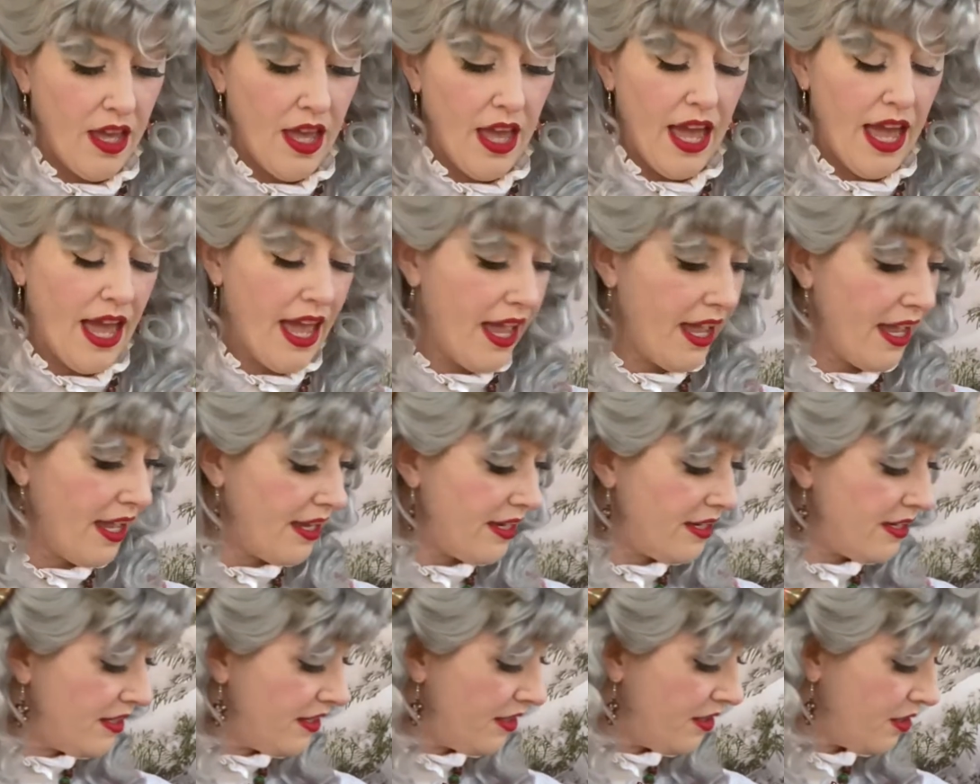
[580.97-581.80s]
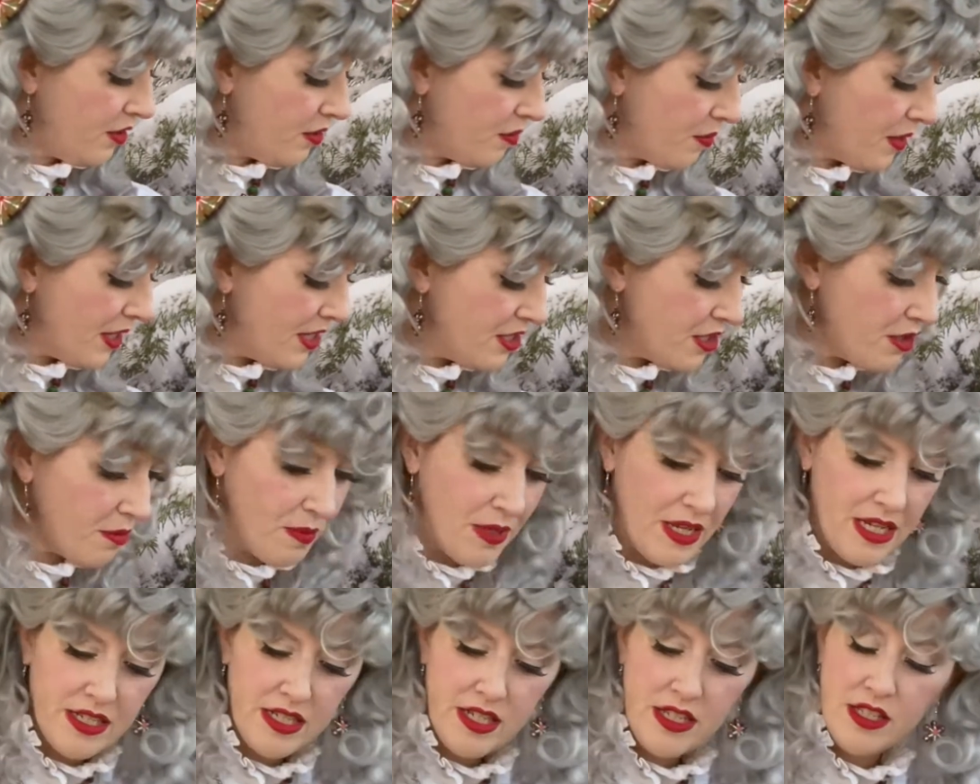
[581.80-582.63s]
had reindeer
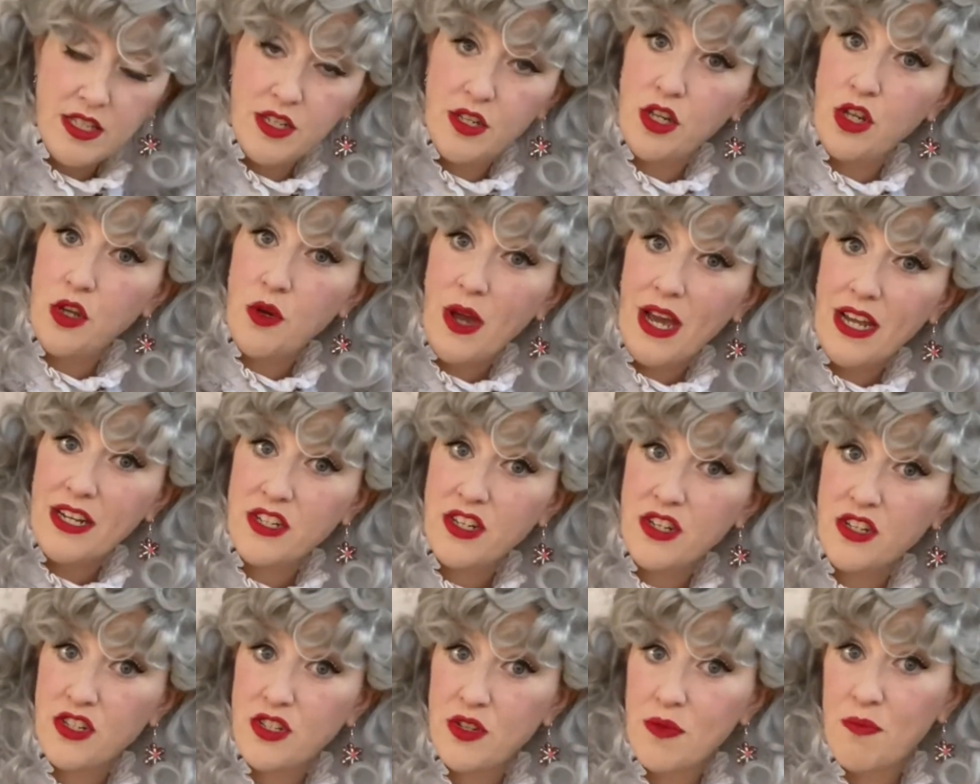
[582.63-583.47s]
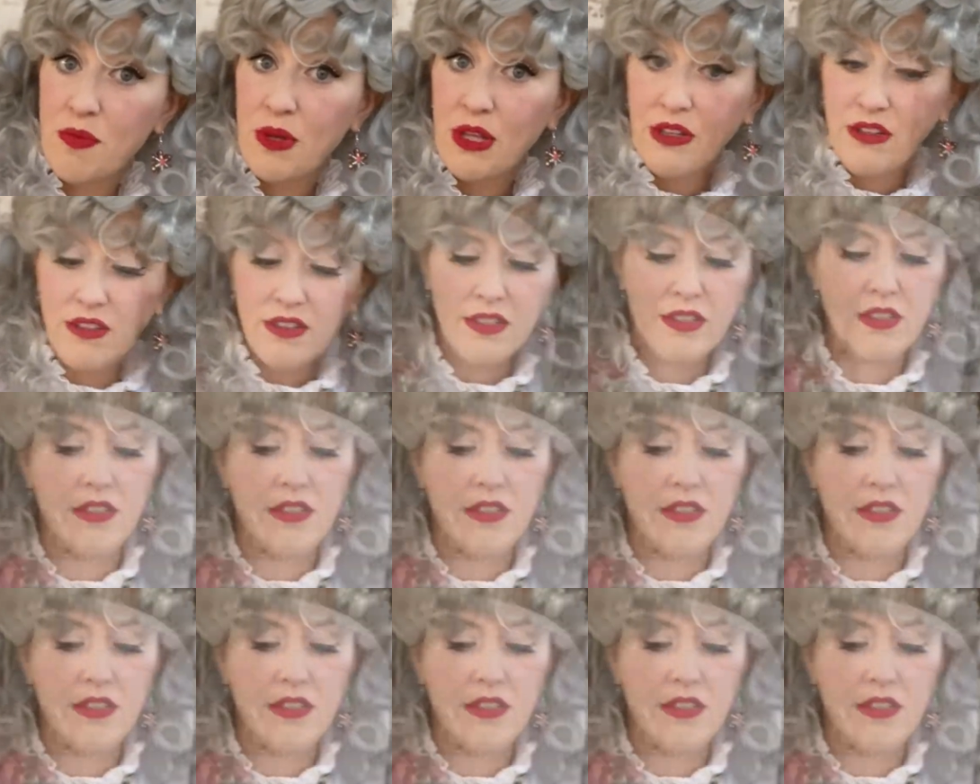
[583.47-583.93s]
pieces that you had to build.